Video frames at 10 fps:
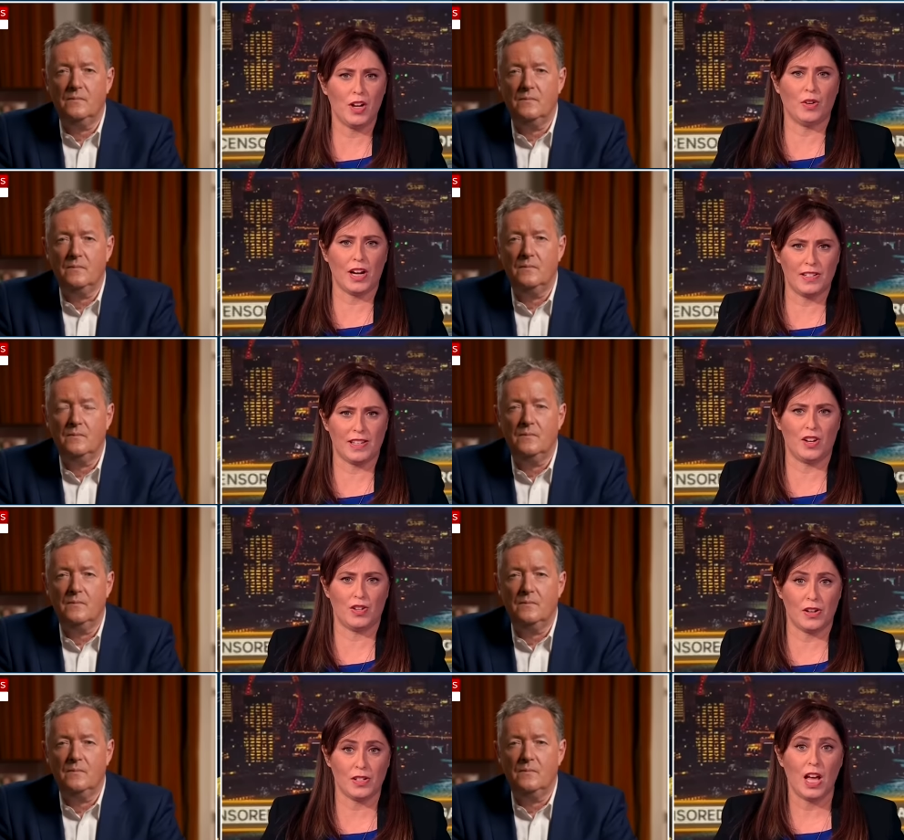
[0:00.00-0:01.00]
Speaker 1: N
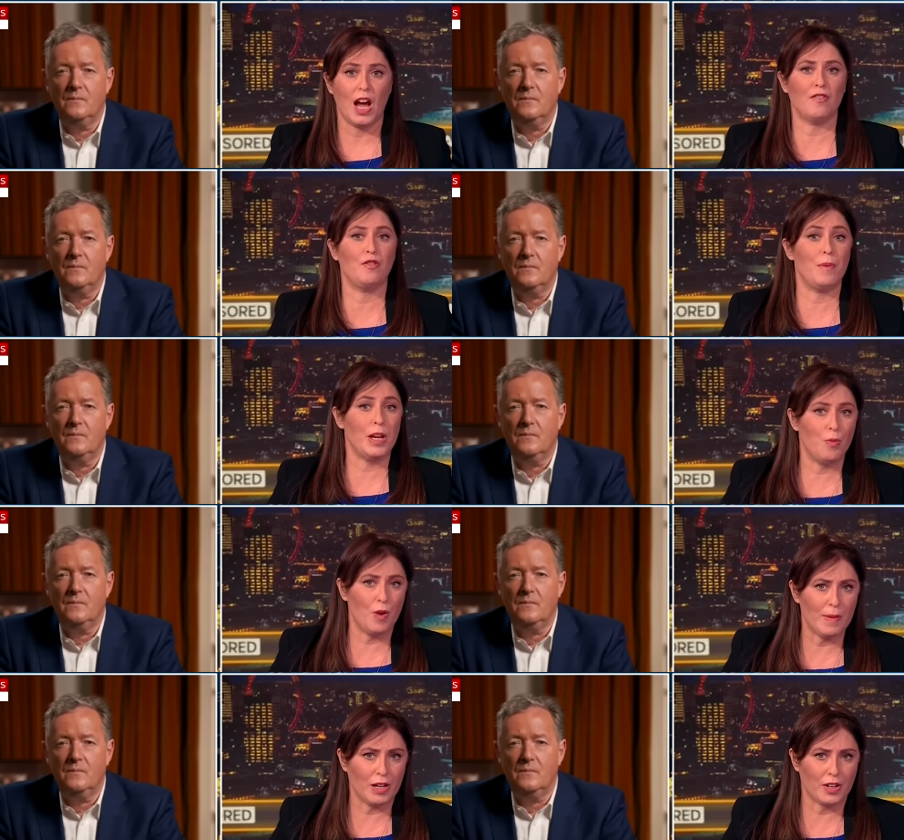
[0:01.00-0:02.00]
organizations and for many
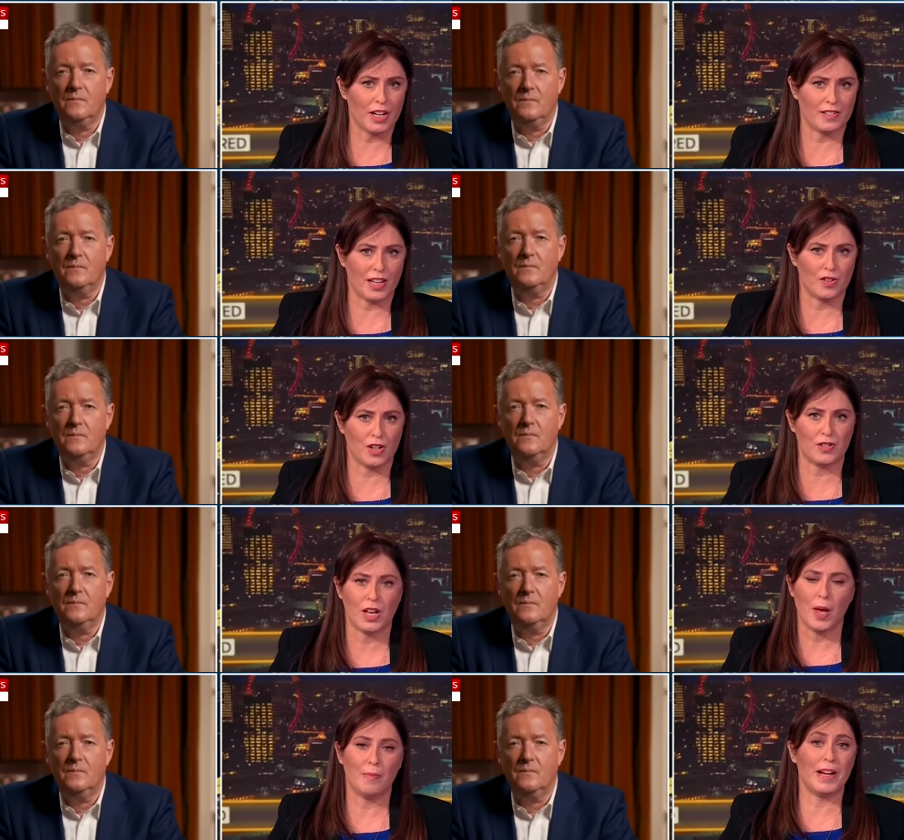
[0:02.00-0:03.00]
women organizations
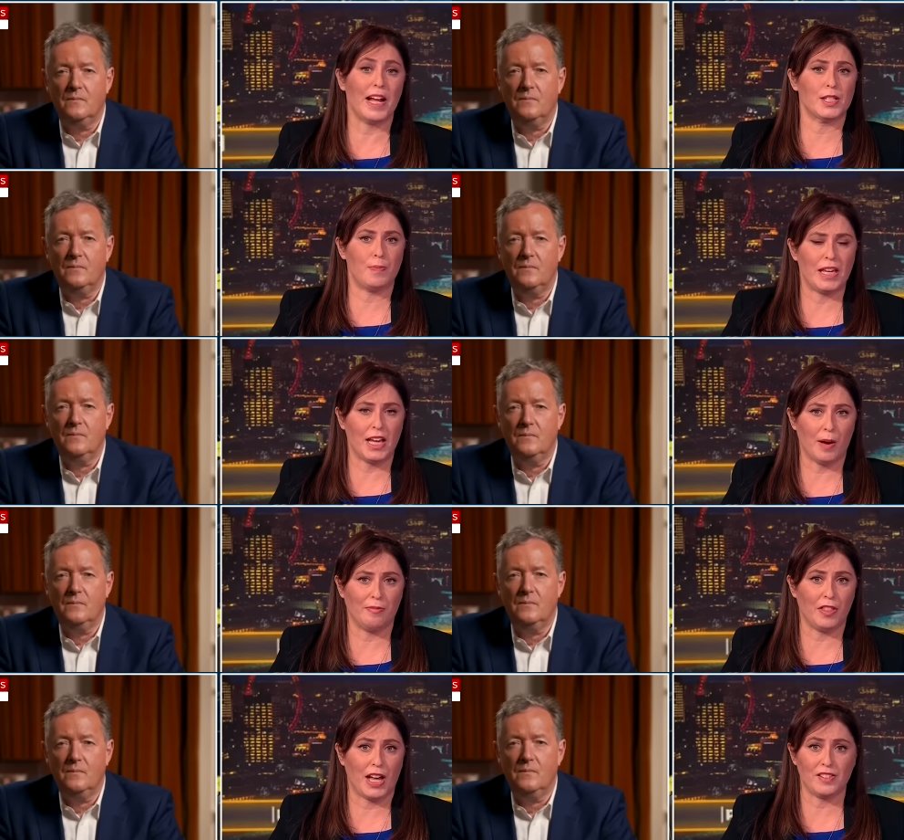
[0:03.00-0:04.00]
by not speaking
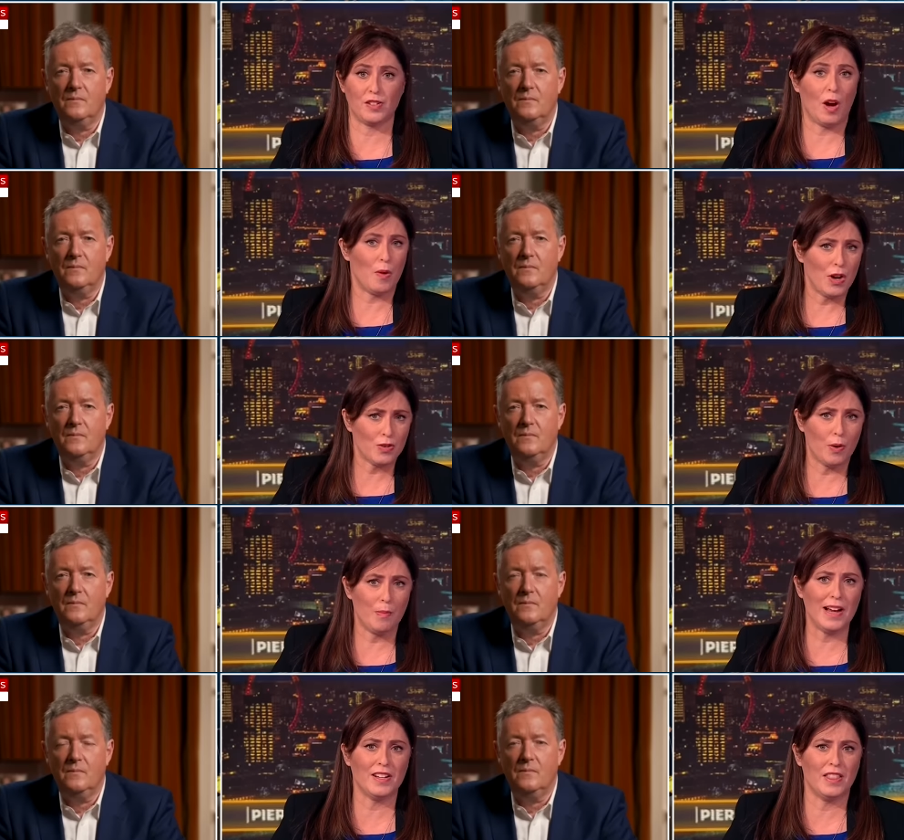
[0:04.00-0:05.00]
up for that. So I want to
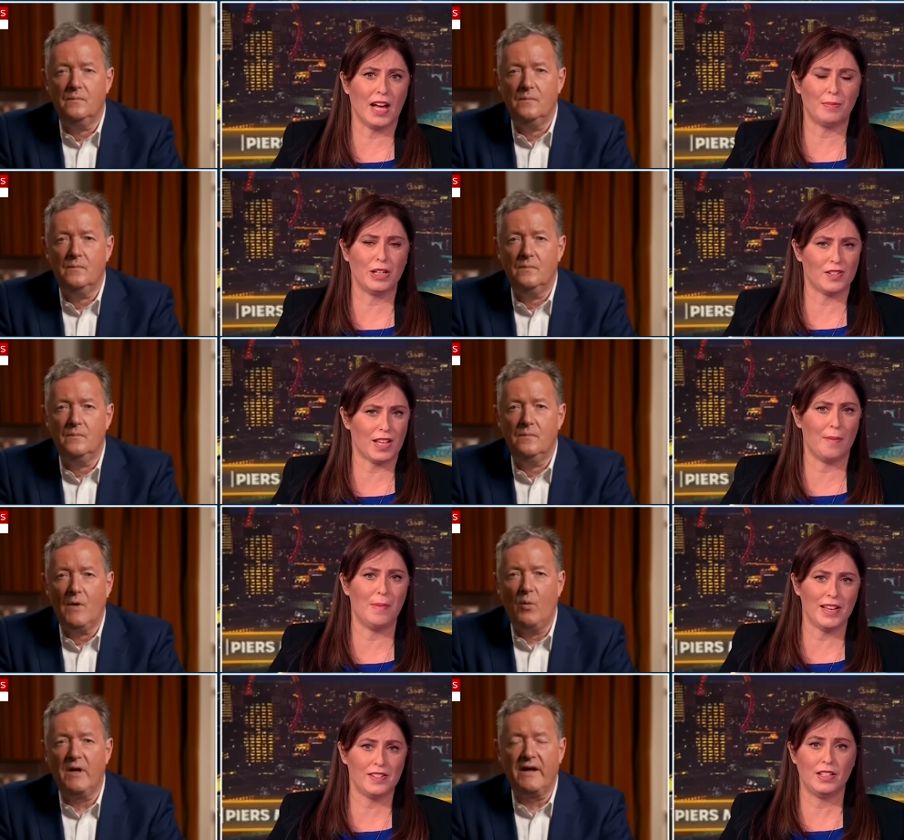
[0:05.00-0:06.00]
remind you that, because
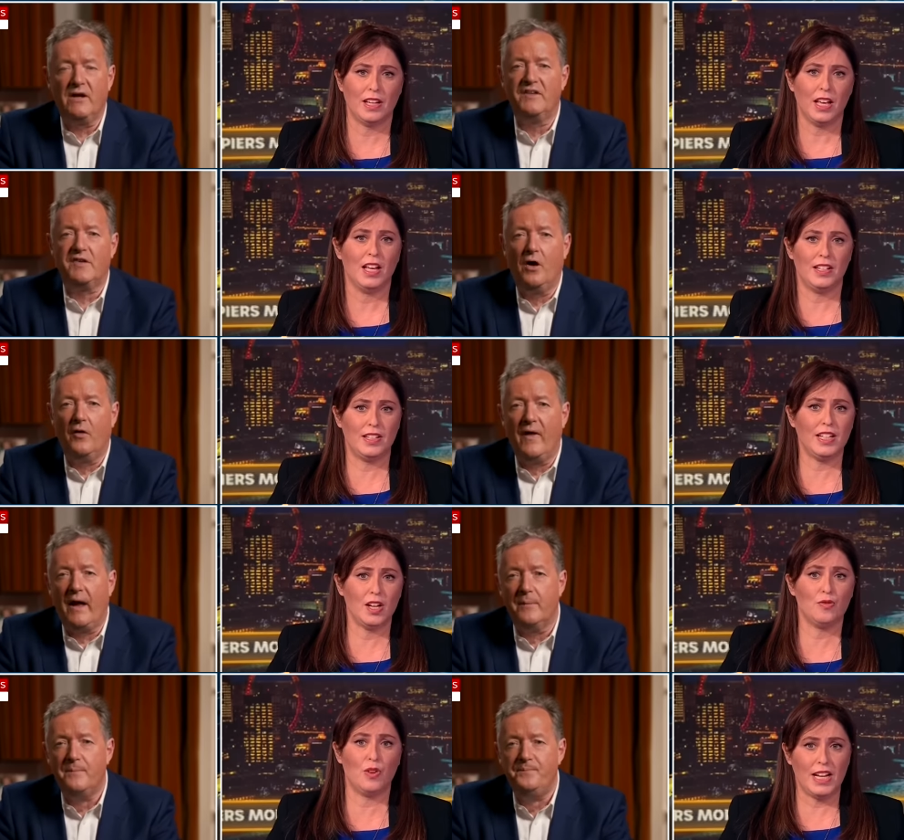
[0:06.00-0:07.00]
Hamas
Speaker 2: well, like, listen, on
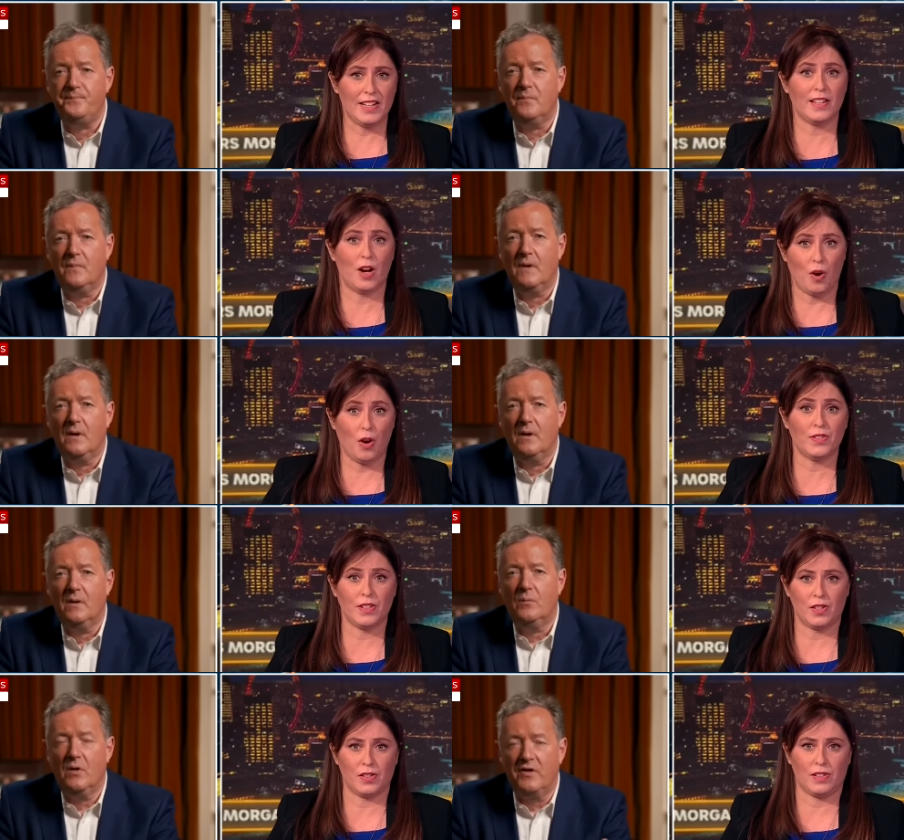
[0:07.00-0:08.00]
didn't that, release our
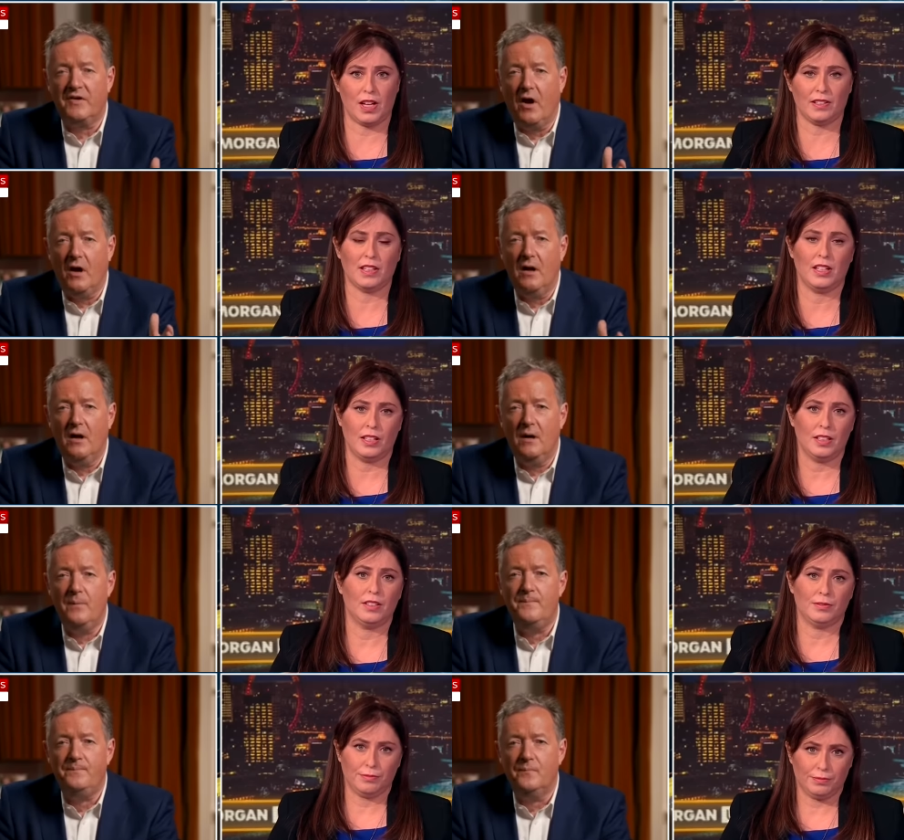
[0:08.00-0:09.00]
hostages. Well, listen,
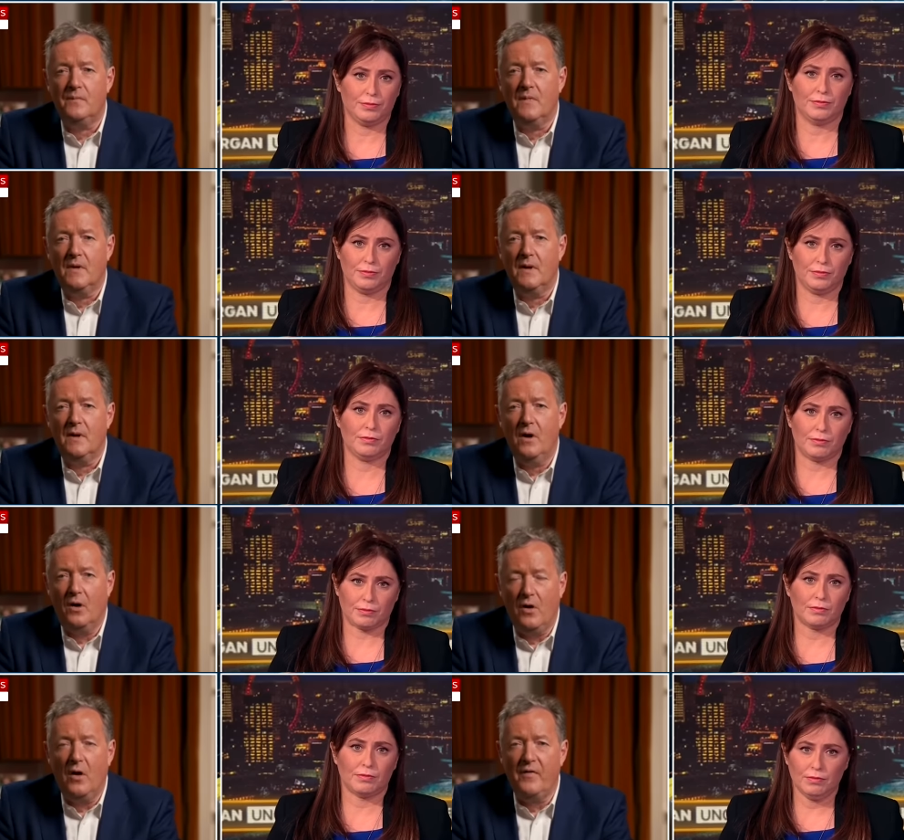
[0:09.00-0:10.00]

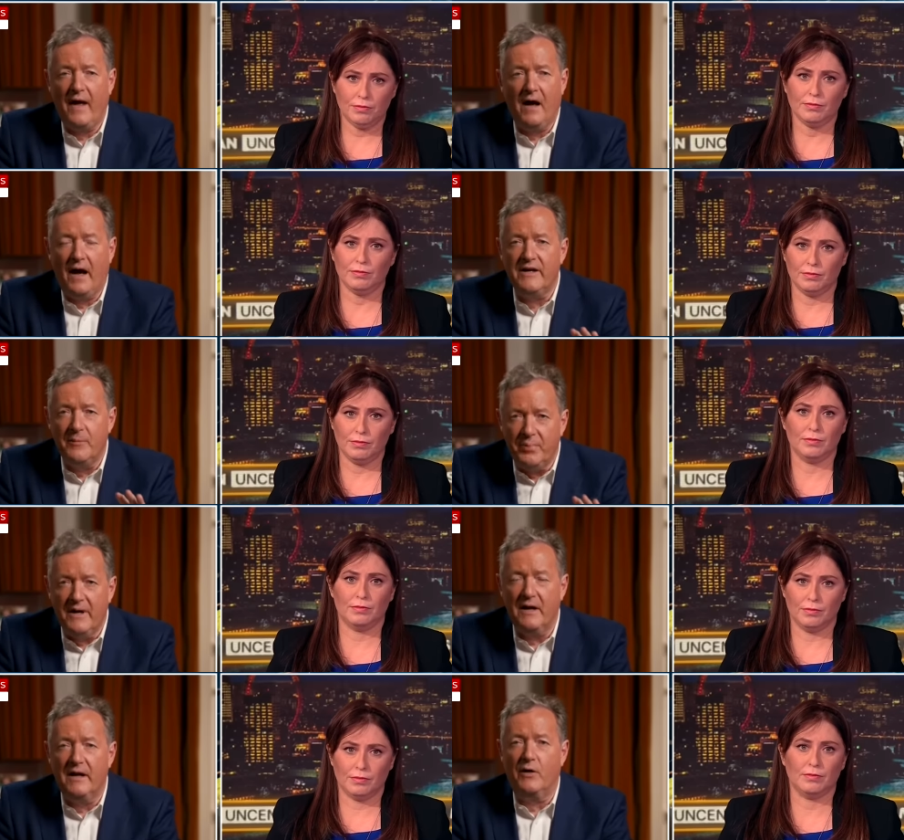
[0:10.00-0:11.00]
on, on that, I
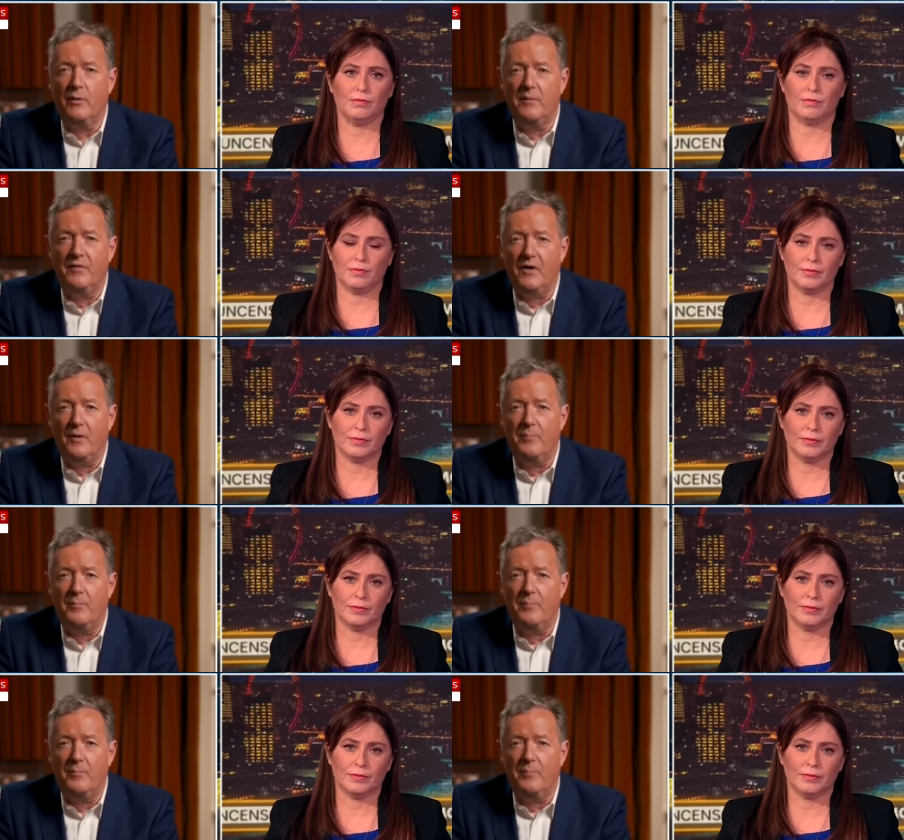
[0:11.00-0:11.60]
completely agree with you.